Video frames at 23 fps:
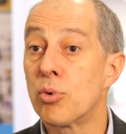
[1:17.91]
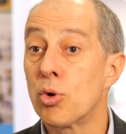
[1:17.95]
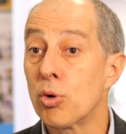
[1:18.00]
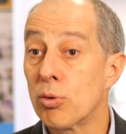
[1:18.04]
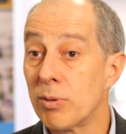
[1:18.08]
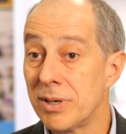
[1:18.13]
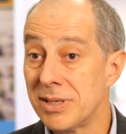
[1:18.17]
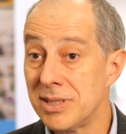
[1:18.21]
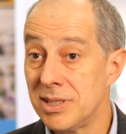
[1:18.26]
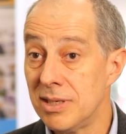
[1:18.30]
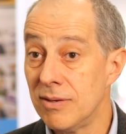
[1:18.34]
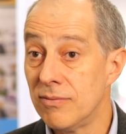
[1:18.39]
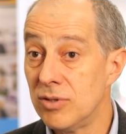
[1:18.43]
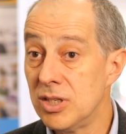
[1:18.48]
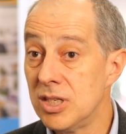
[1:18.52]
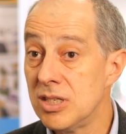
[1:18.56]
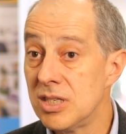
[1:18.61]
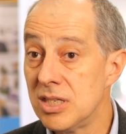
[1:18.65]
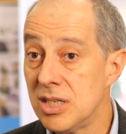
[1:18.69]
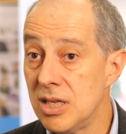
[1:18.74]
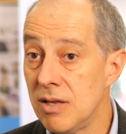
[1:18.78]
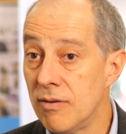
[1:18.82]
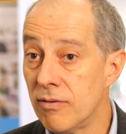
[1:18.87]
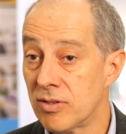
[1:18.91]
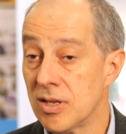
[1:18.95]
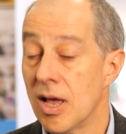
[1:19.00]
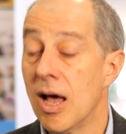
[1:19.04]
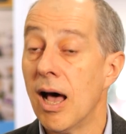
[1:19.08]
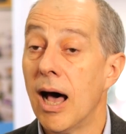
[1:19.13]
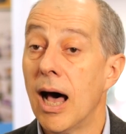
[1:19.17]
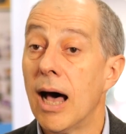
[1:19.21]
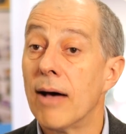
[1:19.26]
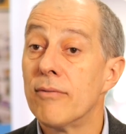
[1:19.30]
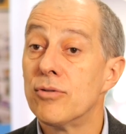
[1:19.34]
progressive disease
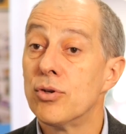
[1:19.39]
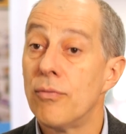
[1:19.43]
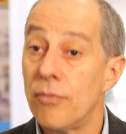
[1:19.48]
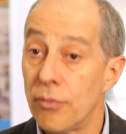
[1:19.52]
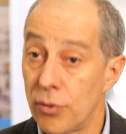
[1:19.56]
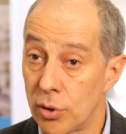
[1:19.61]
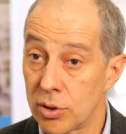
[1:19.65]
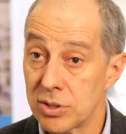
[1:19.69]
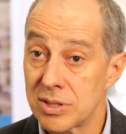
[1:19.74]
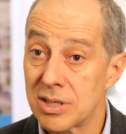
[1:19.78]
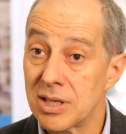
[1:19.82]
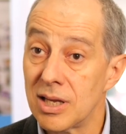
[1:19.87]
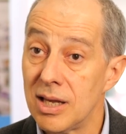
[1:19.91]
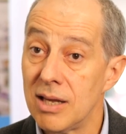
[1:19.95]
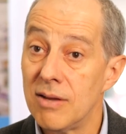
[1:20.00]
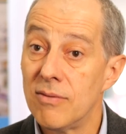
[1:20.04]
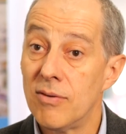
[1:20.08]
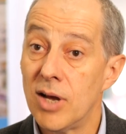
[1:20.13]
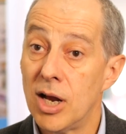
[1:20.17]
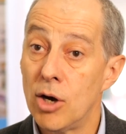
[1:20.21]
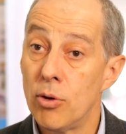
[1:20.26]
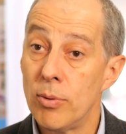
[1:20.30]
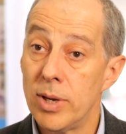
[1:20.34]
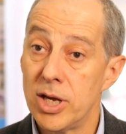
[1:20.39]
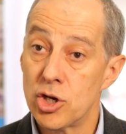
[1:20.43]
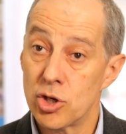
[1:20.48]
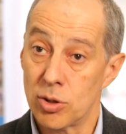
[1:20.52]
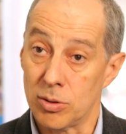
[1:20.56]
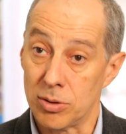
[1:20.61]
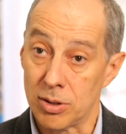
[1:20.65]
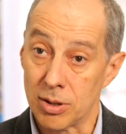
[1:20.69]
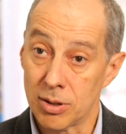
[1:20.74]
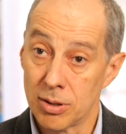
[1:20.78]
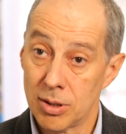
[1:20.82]
at the first
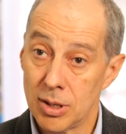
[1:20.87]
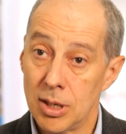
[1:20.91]
evaluation.